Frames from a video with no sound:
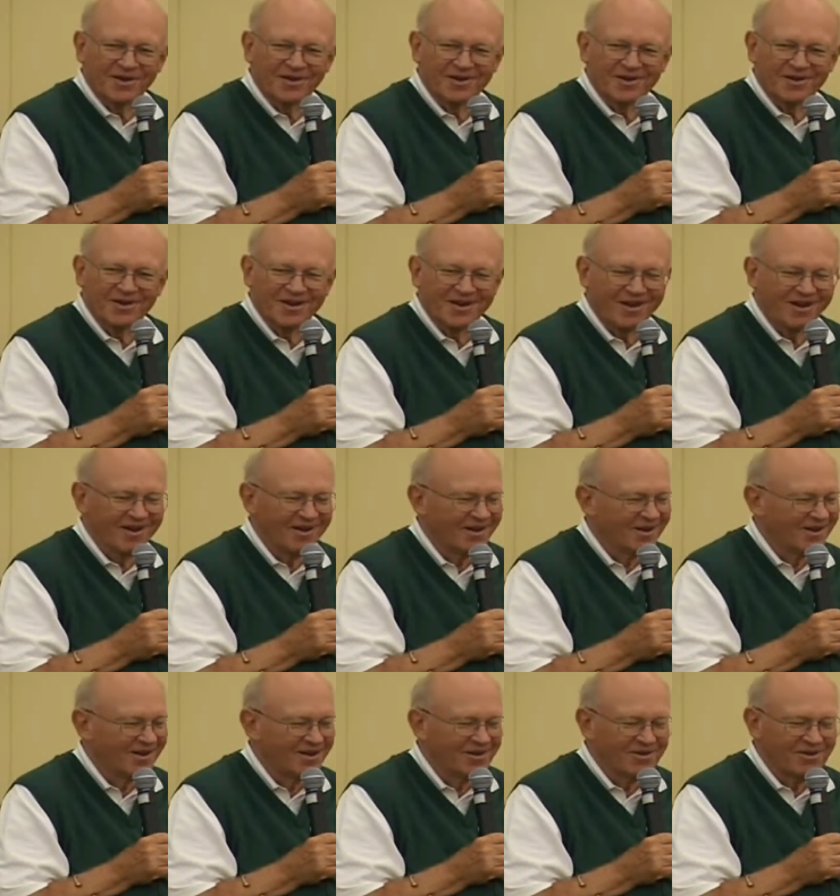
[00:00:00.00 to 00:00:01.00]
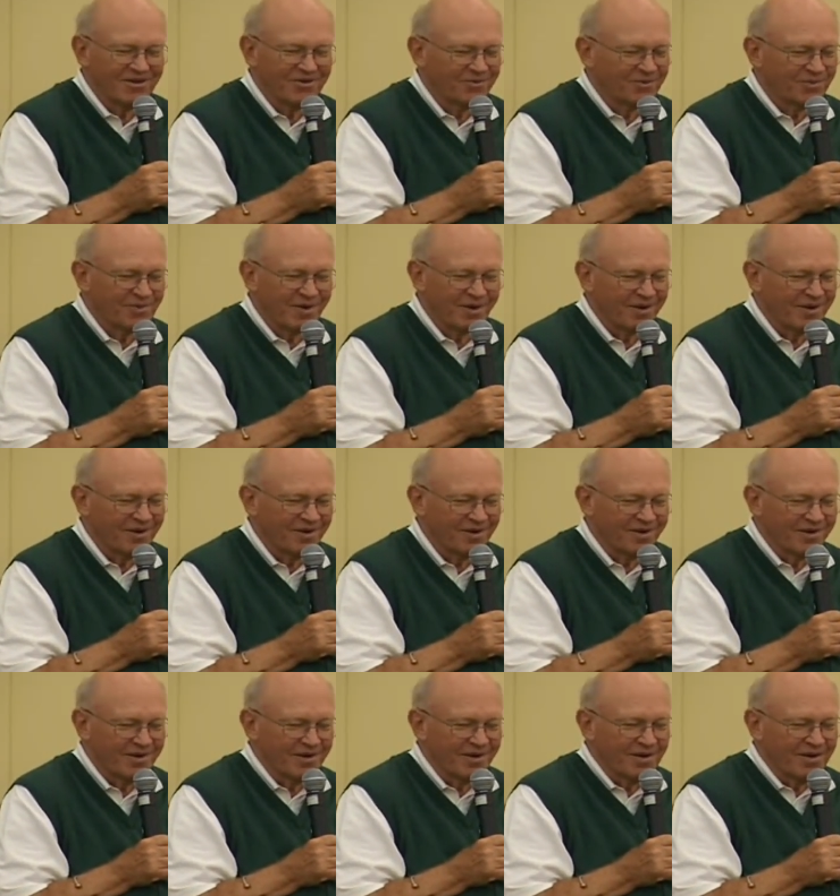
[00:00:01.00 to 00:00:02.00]
And just
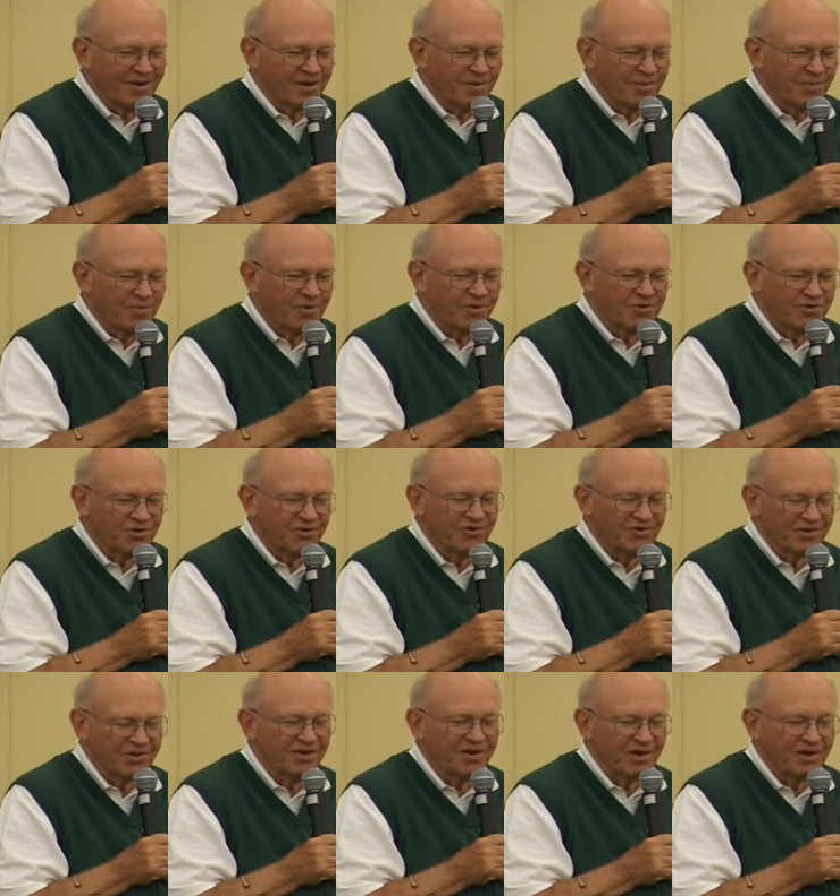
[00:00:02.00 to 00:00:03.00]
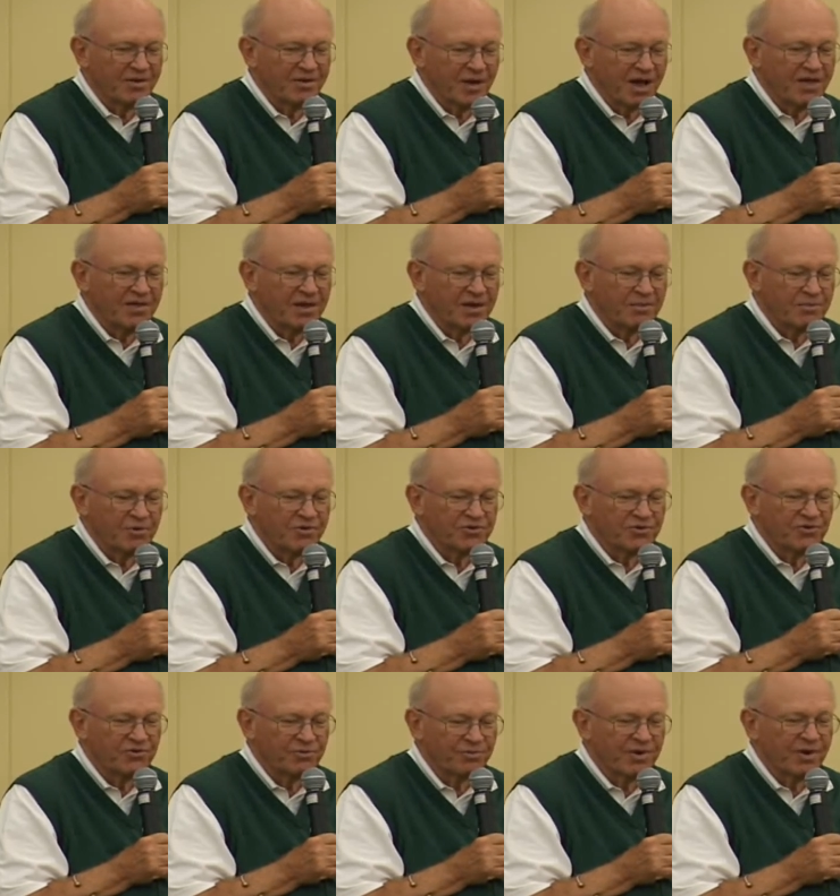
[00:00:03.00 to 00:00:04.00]
pushes
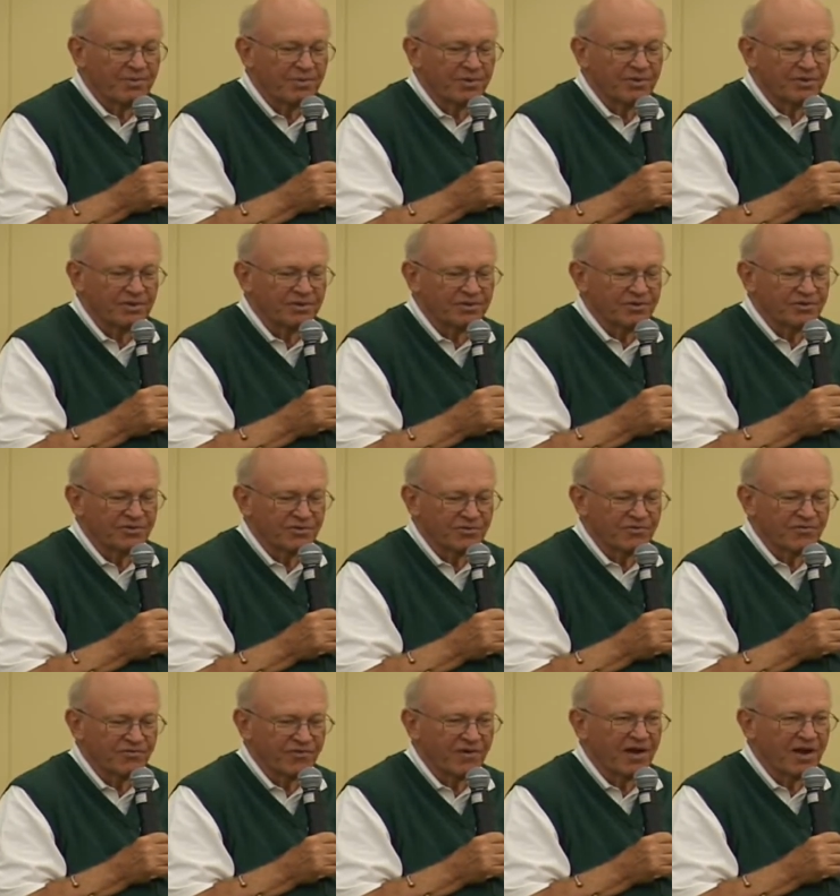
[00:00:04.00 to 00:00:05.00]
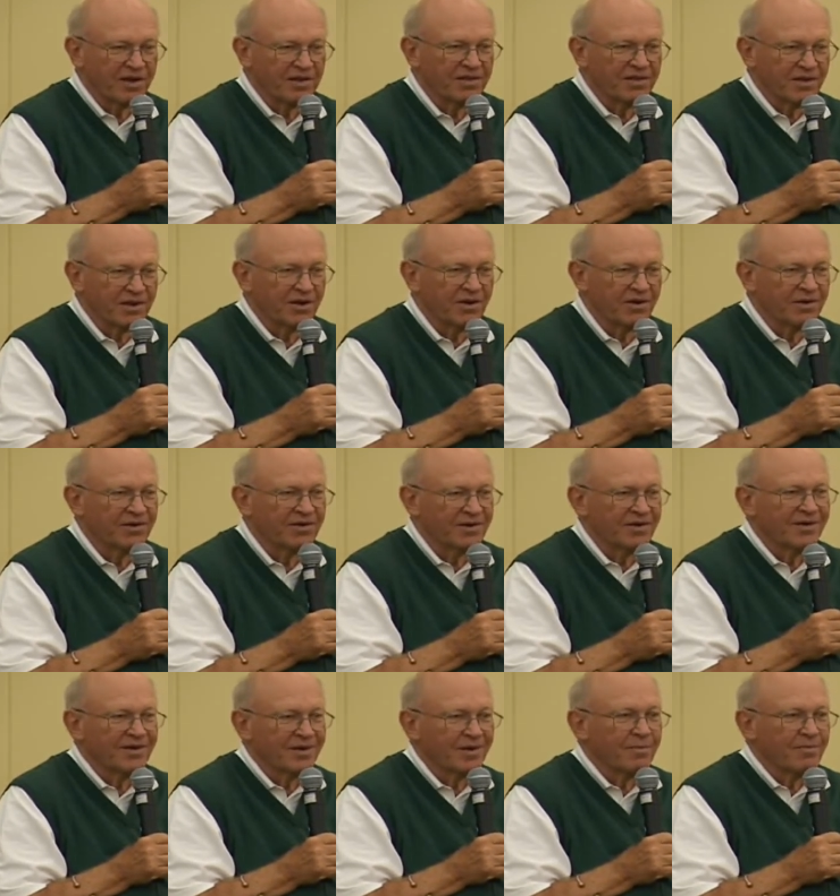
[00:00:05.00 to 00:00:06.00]
pushes people to find their
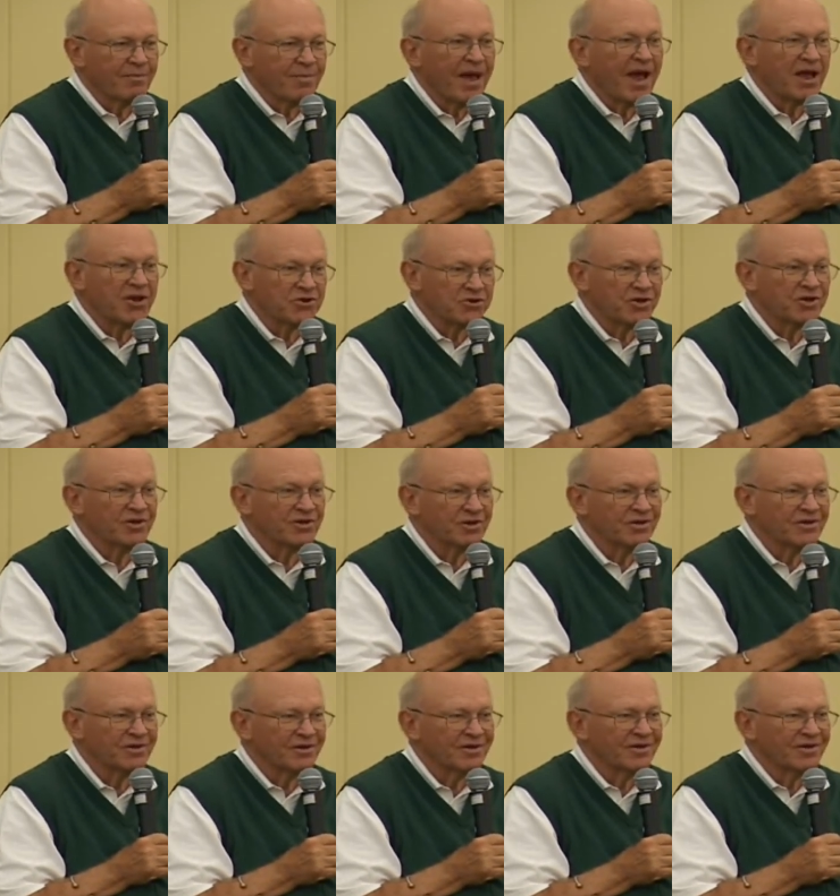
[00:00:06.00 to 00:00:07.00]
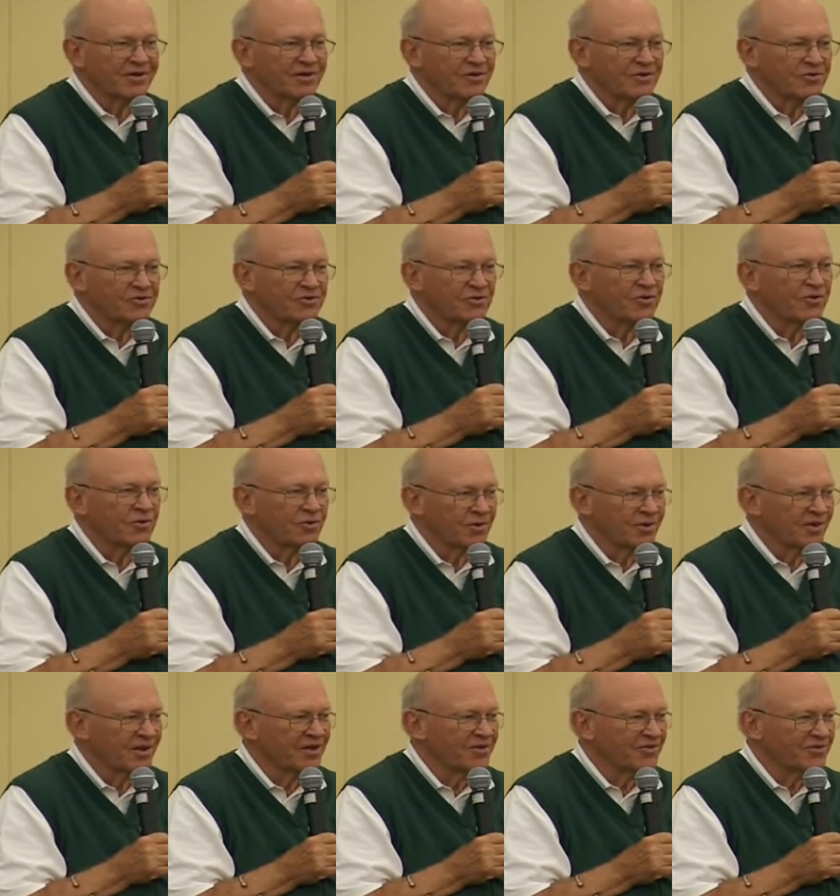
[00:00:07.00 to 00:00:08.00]
passion too,
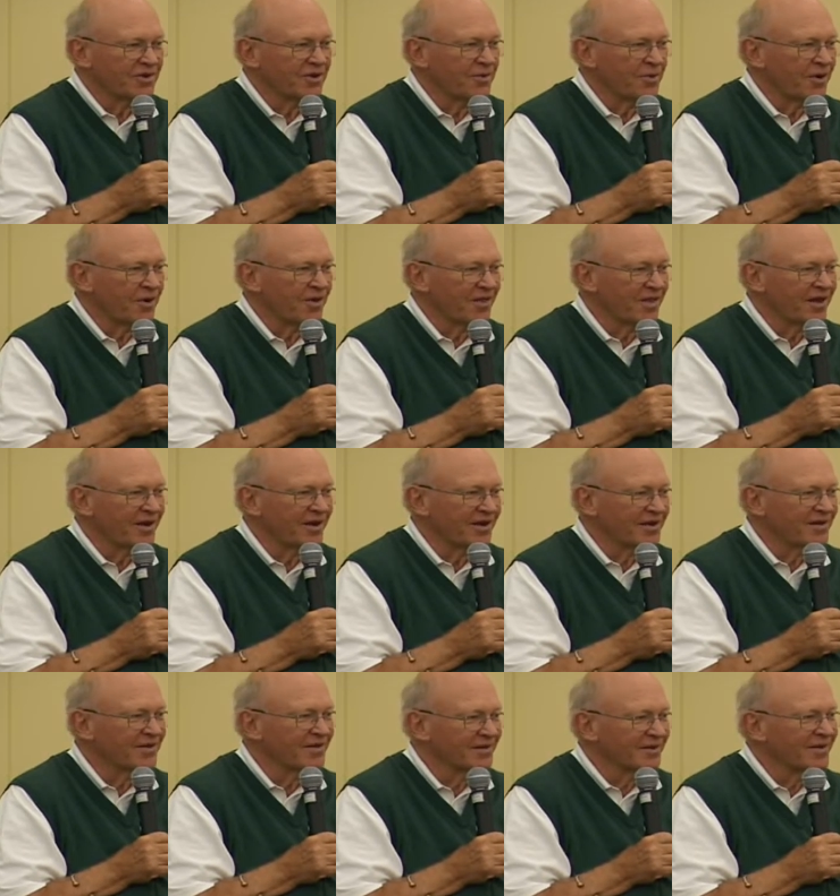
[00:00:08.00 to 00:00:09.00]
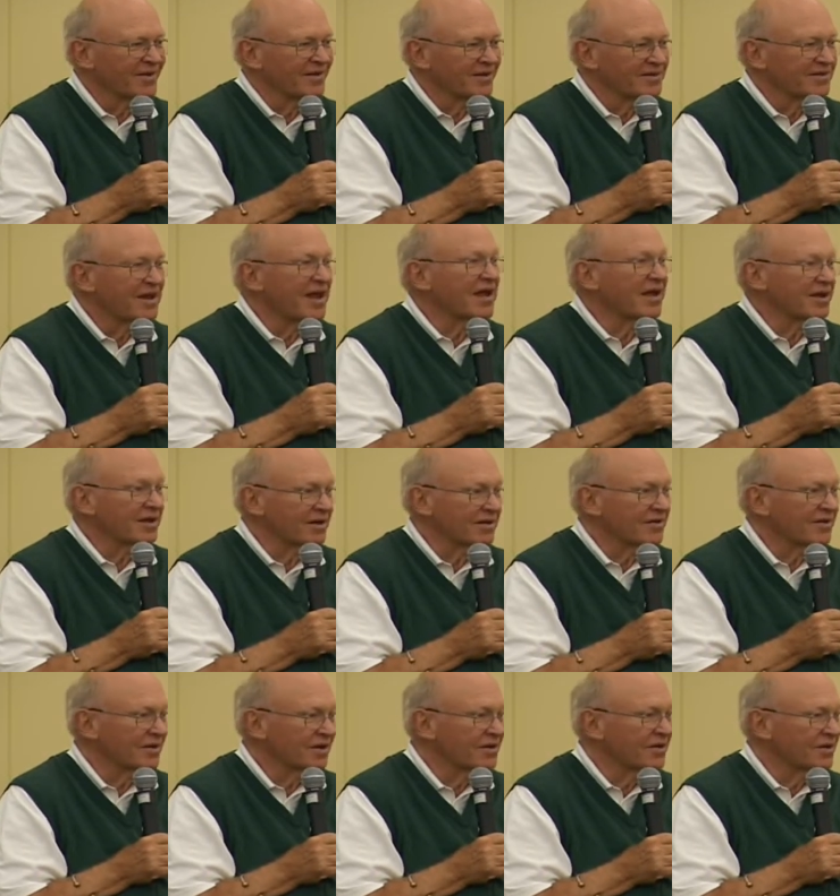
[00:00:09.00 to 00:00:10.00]
and then see where they can take it
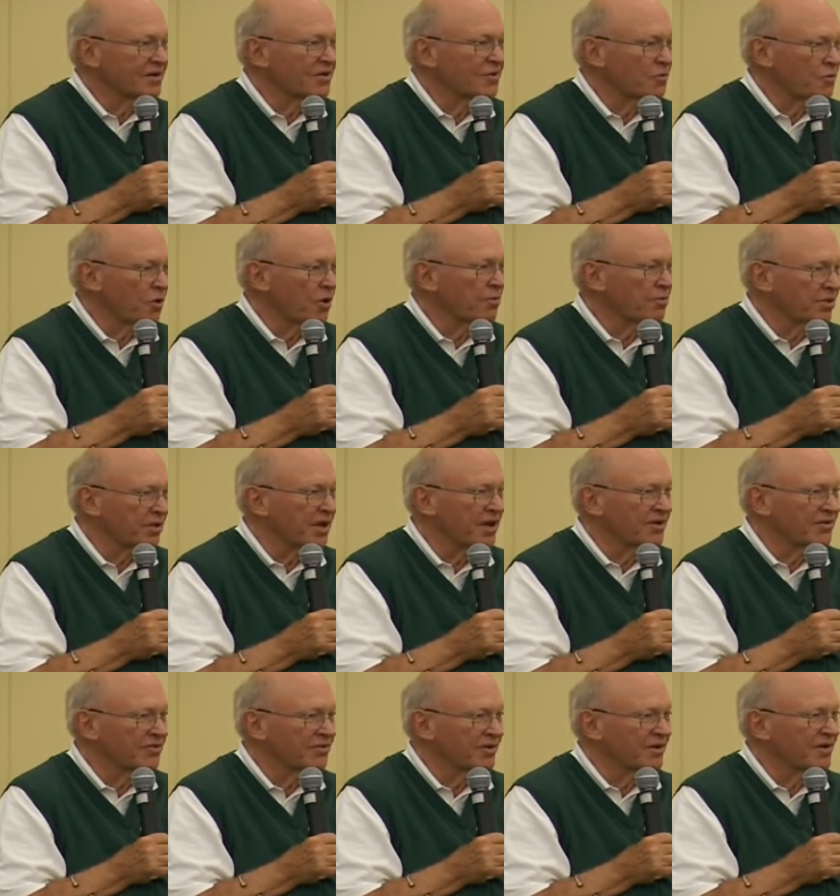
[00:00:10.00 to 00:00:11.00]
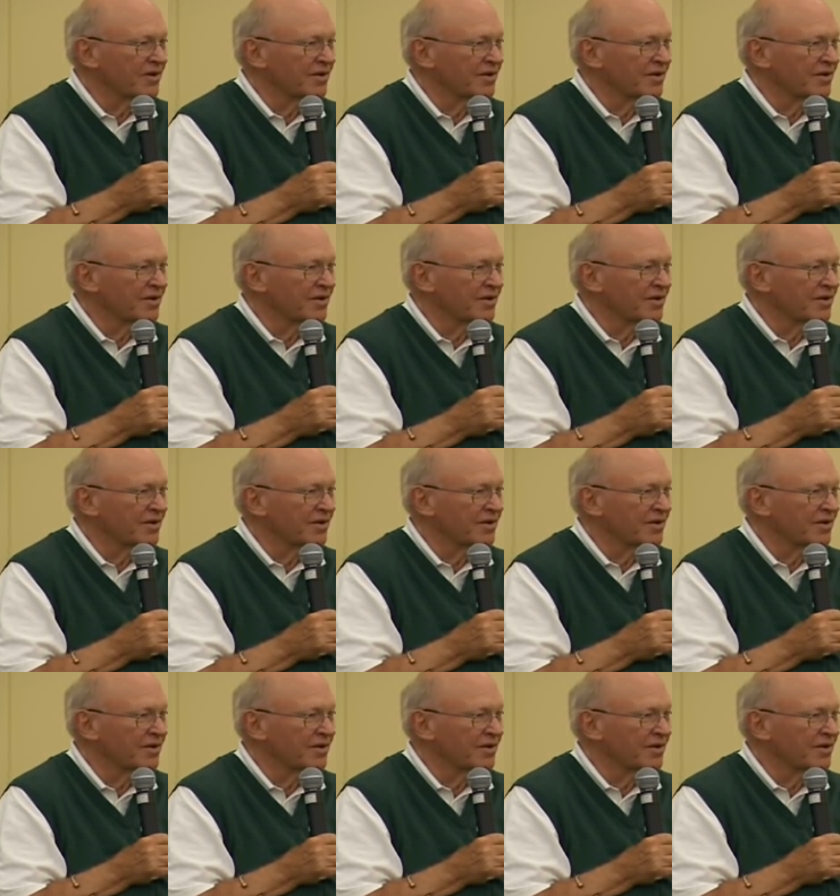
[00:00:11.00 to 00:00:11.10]
in the workplace.